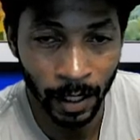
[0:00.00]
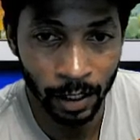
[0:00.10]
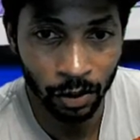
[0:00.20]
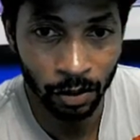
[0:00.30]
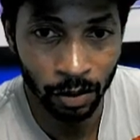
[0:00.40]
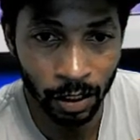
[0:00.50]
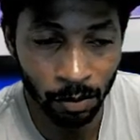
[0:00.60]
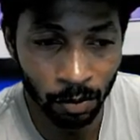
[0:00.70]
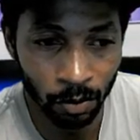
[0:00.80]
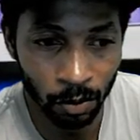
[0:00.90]
Actually,
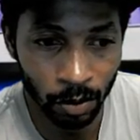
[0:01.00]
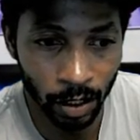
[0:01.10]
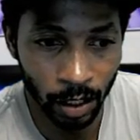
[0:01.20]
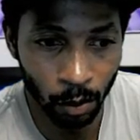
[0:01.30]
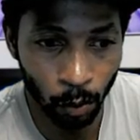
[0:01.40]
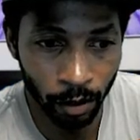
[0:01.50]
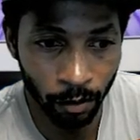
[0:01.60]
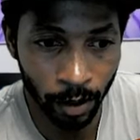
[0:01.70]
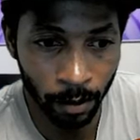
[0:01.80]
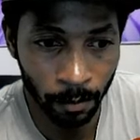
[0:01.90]
we'll do it the other way
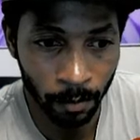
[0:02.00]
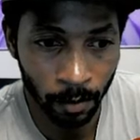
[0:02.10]
around.